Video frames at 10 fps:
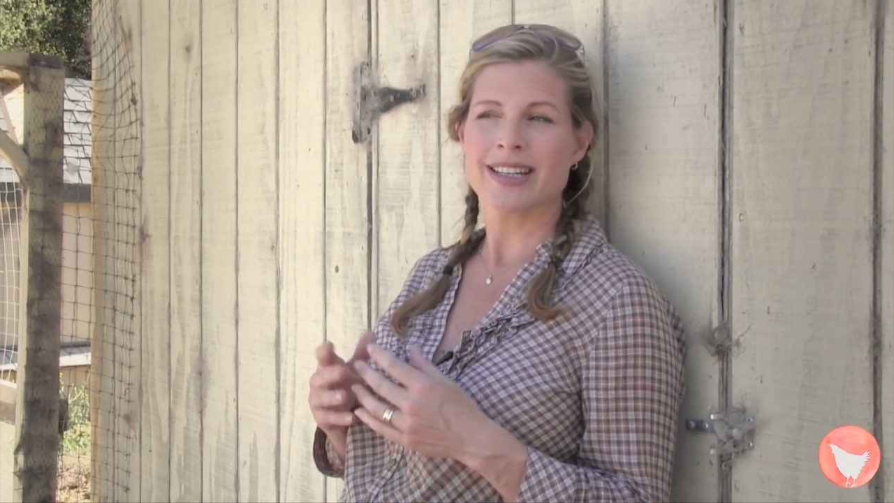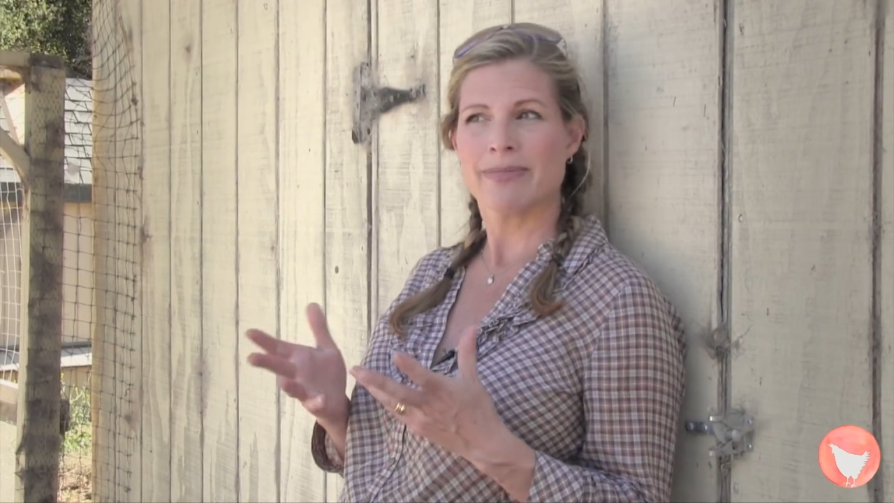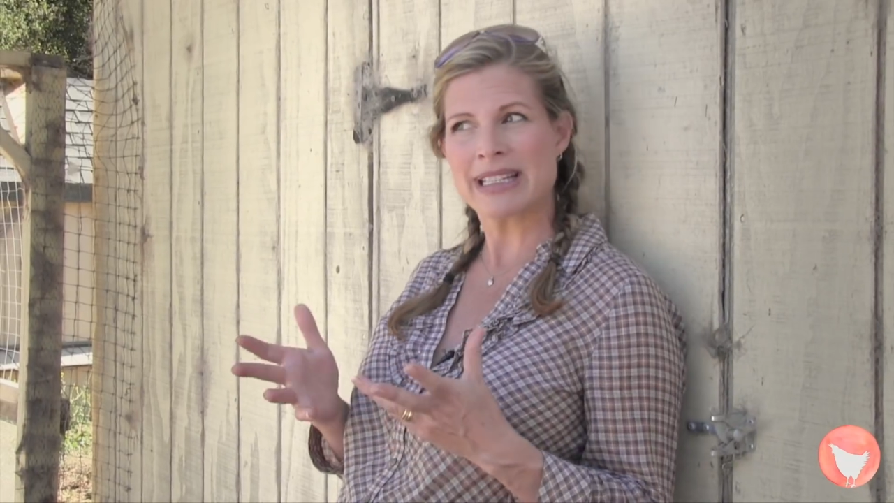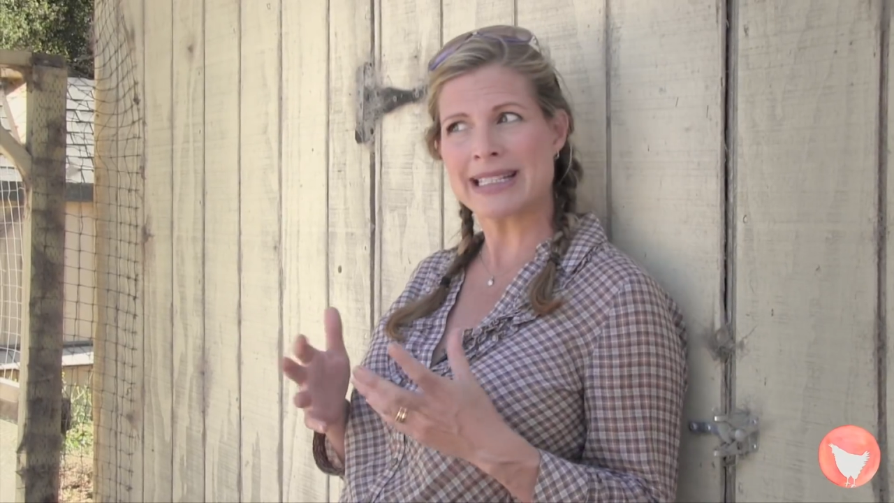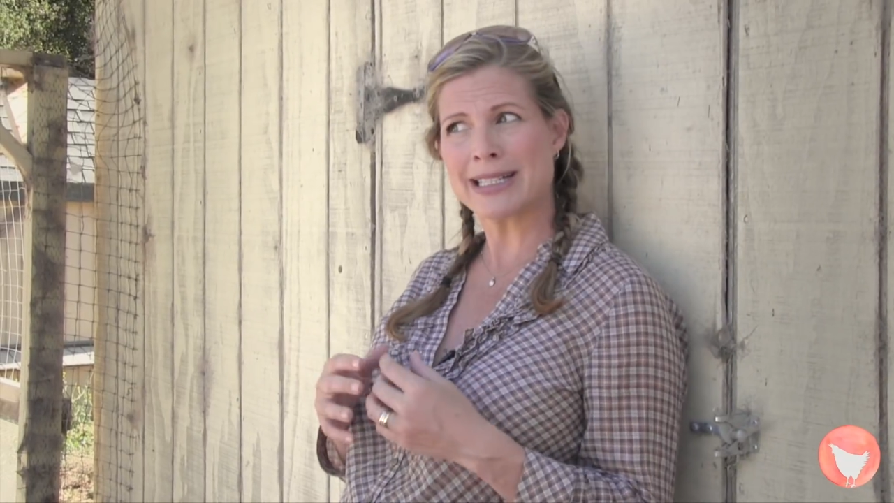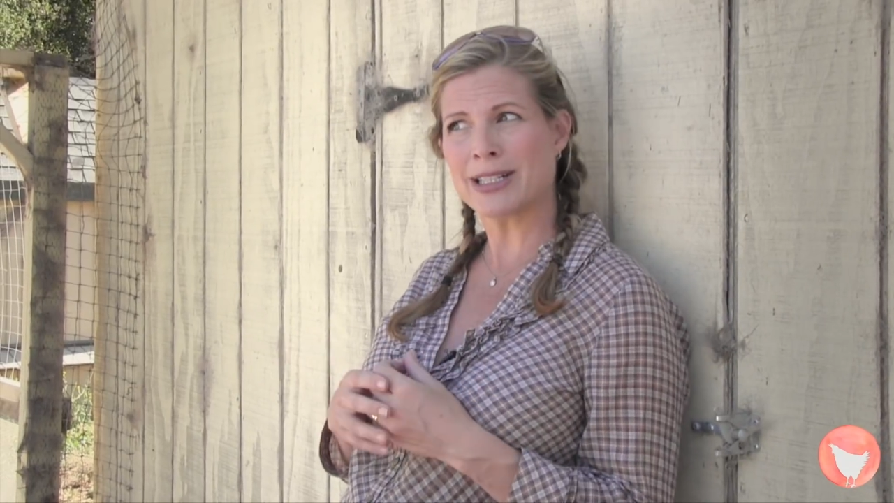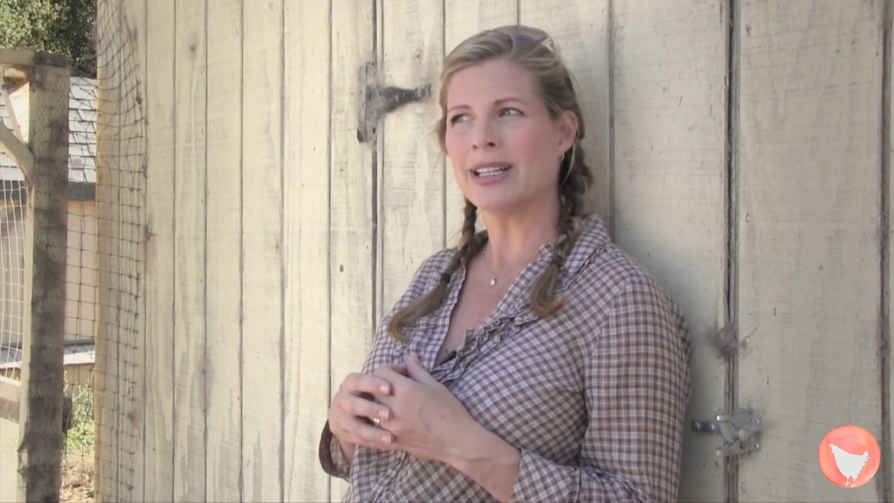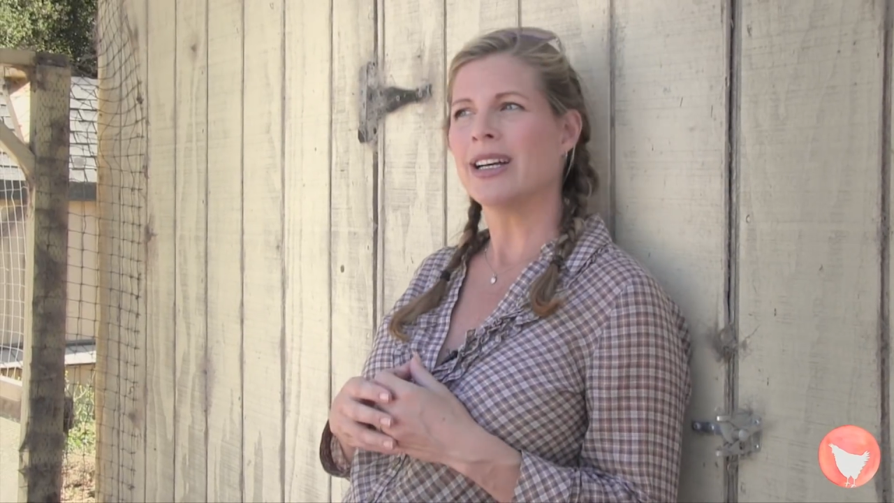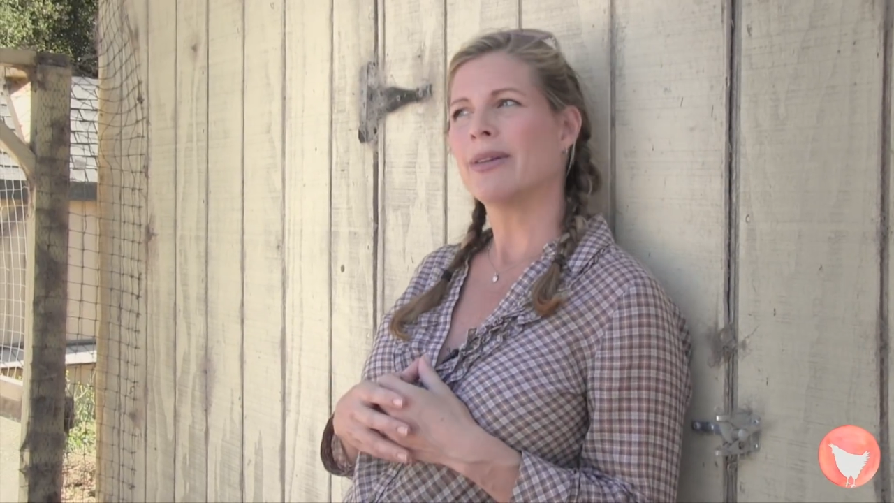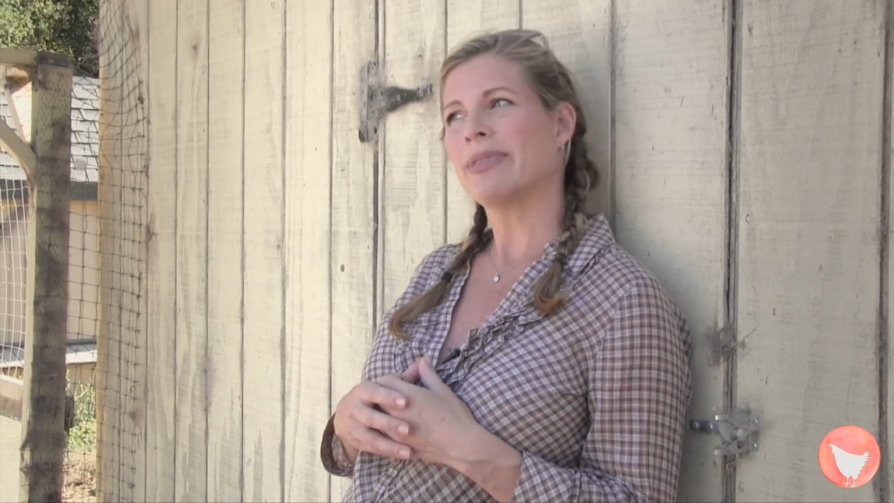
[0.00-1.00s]
but still
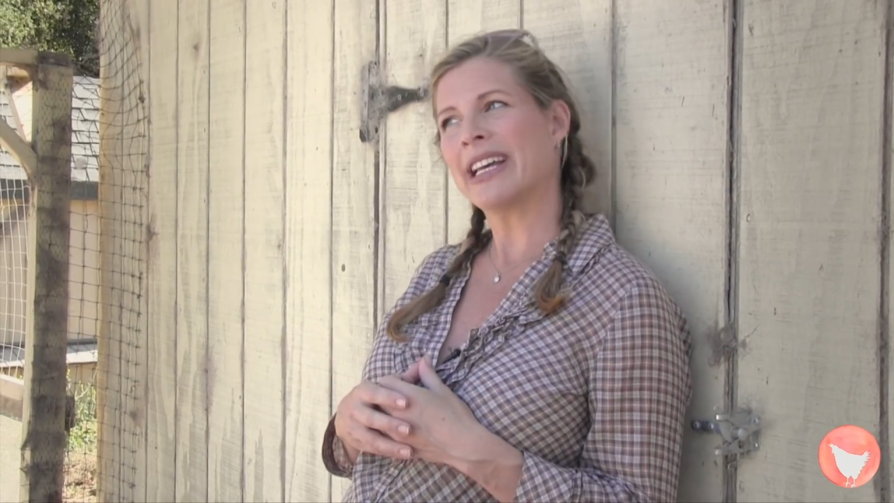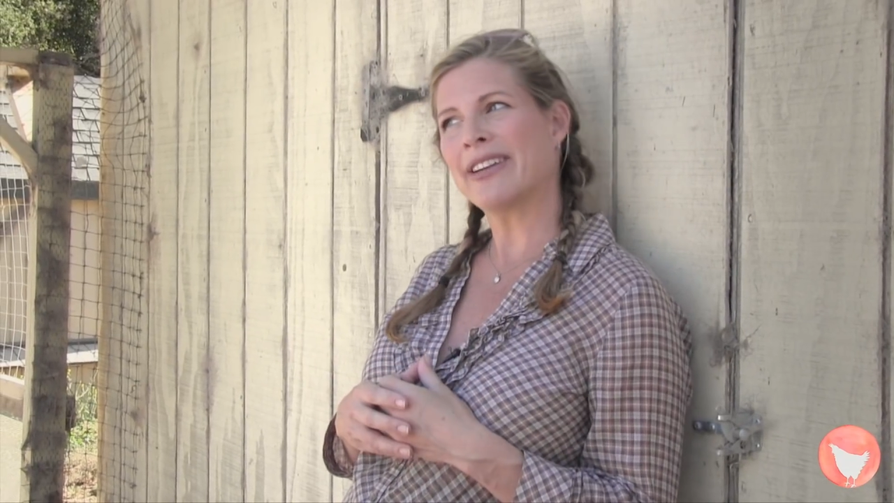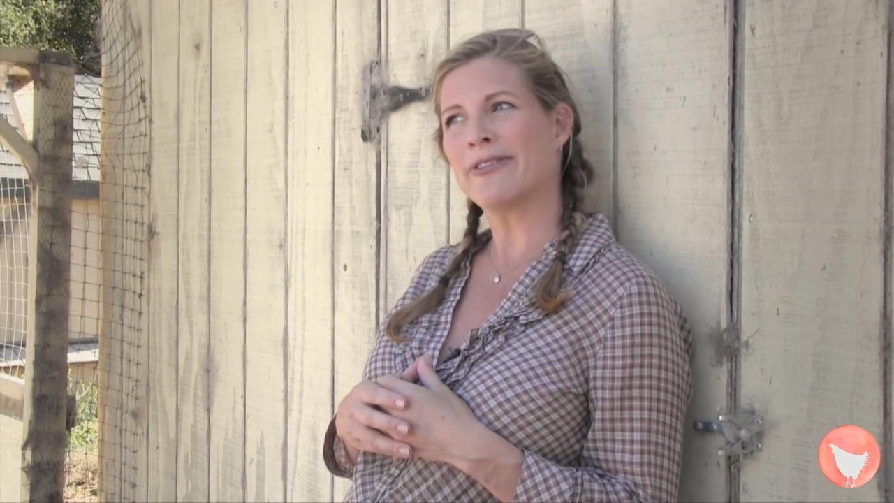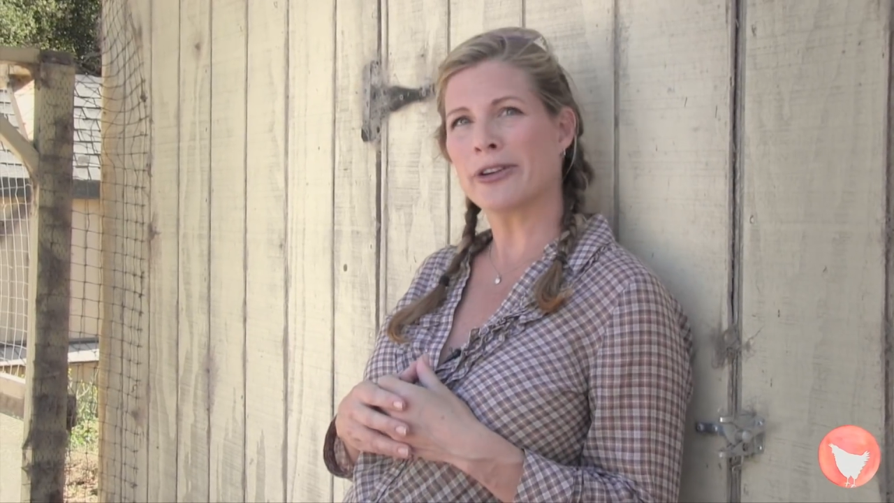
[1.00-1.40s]
plan